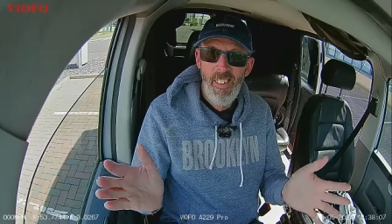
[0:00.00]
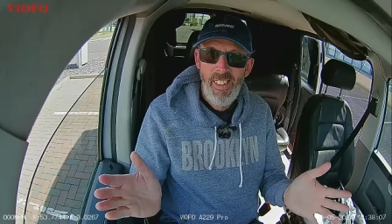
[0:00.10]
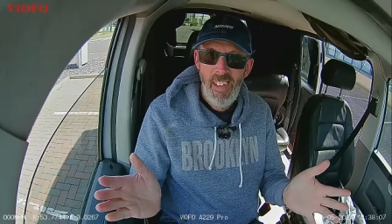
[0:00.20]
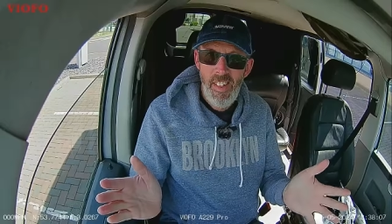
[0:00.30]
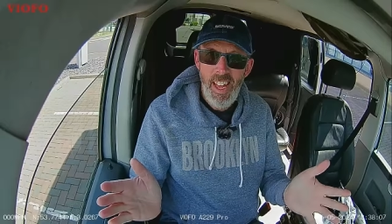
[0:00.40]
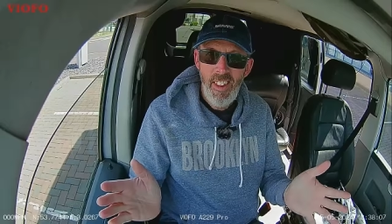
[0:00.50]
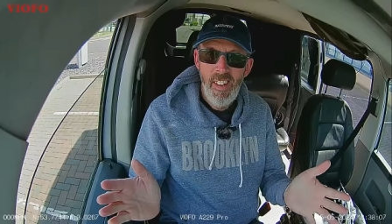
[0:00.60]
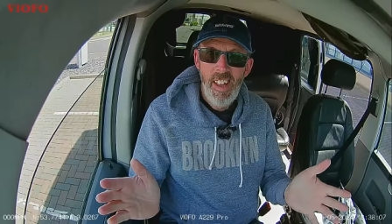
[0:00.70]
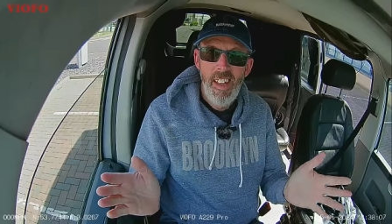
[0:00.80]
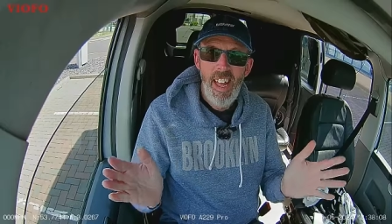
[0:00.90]
look at
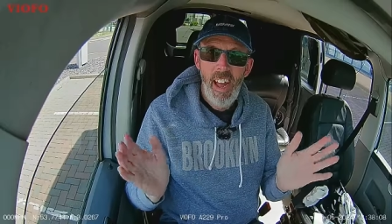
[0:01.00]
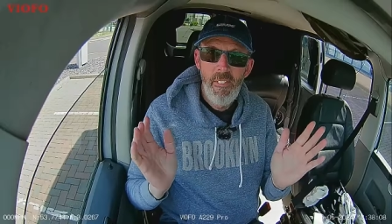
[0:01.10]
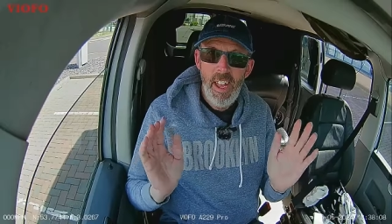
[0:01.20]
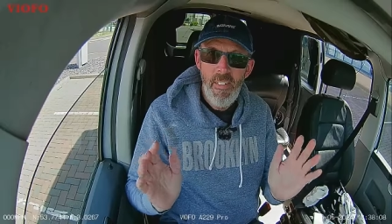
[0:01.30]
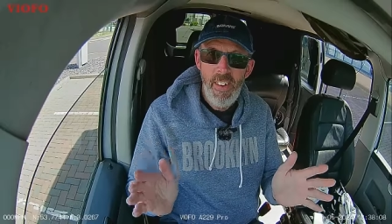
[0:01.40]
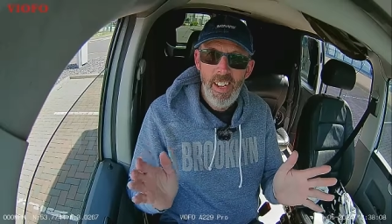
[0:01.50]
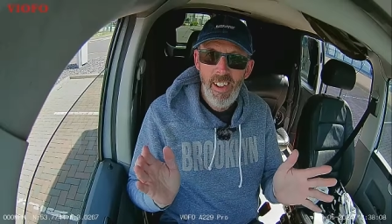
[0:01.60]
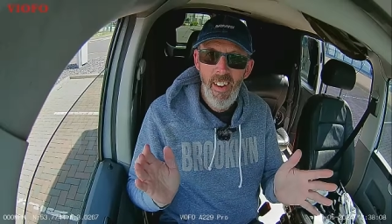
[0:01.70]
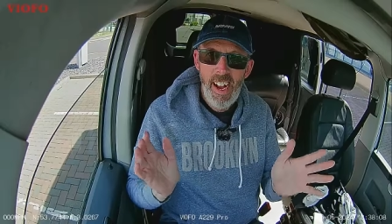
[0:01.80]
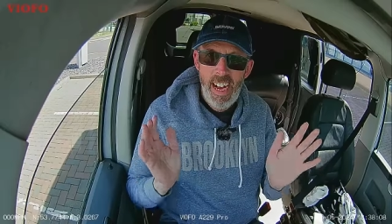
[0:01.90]
this I've
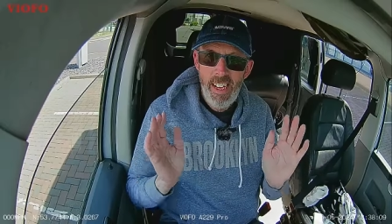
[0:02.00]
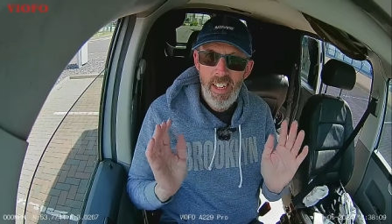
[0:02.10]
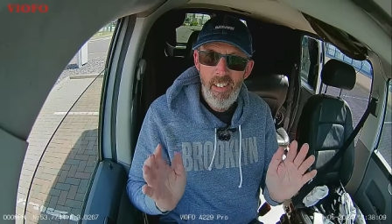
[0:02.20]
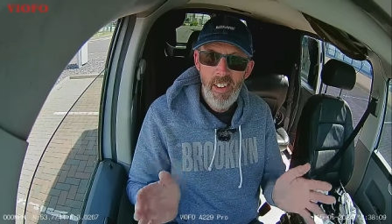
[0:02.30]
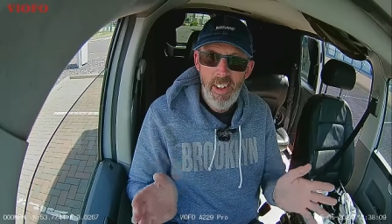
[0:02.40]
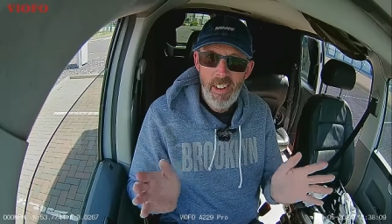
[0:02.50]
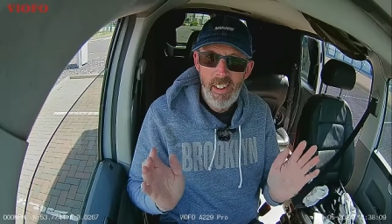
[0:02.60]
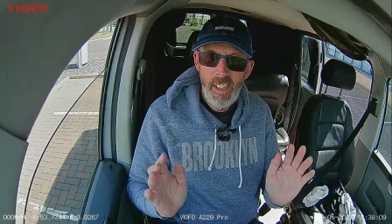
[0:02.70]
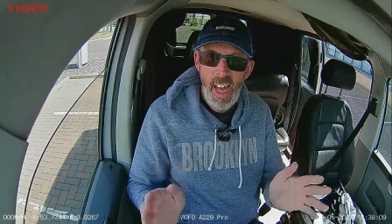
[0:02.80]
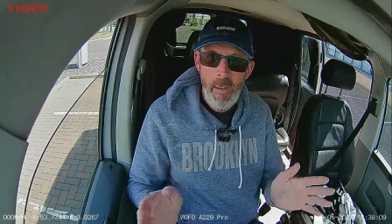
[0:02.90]
even got an
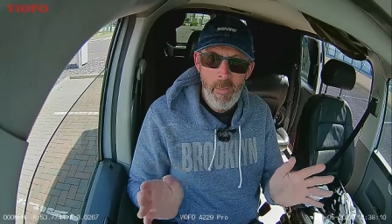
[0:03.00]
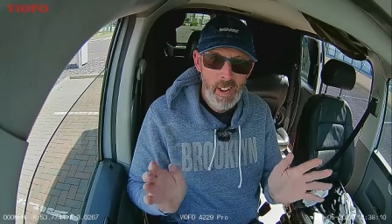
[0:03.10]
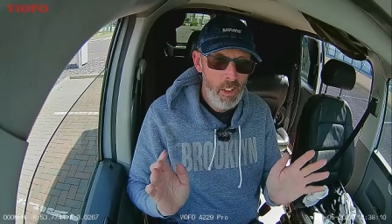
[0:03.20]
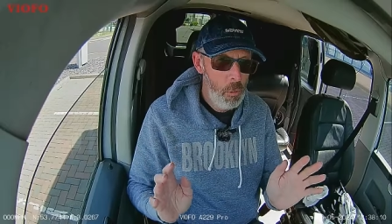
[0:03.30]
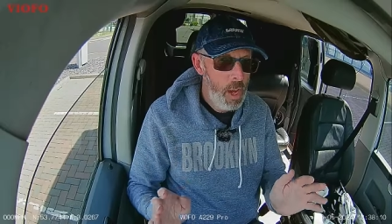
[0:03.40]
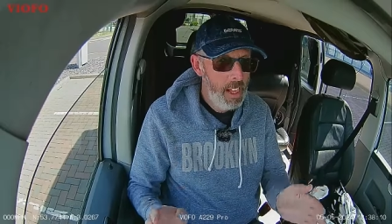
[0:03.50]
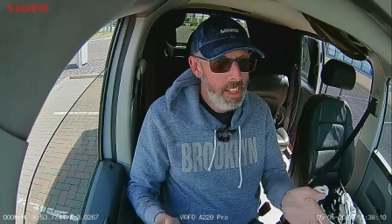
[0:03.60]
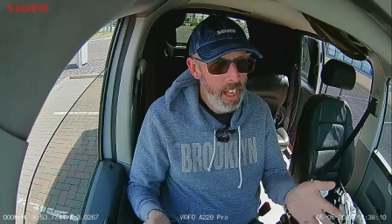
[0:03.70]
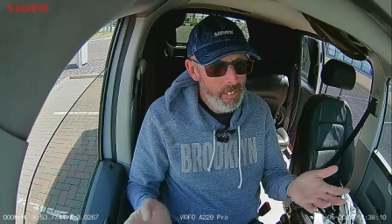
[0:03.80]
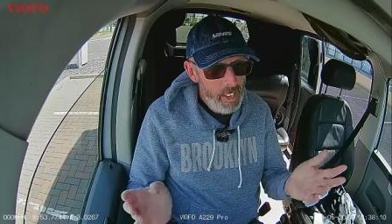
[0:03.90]
internal camera as
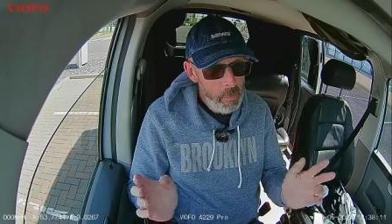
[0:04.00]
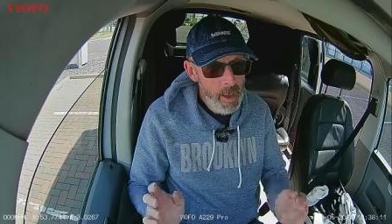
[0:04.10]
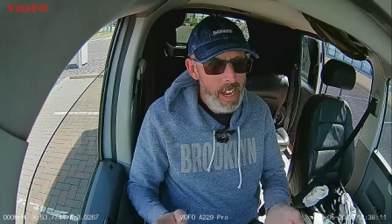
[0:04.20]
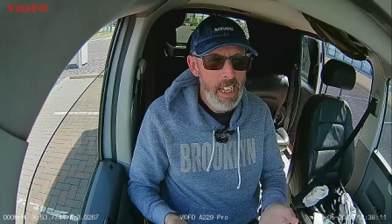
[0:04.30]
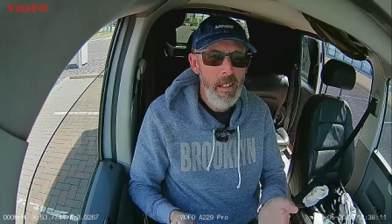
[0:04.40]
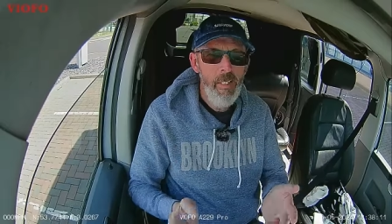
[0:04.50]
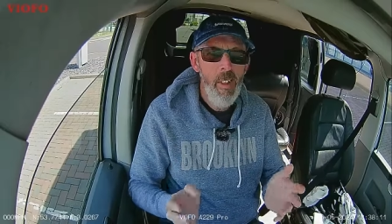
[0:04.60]
well. Now this might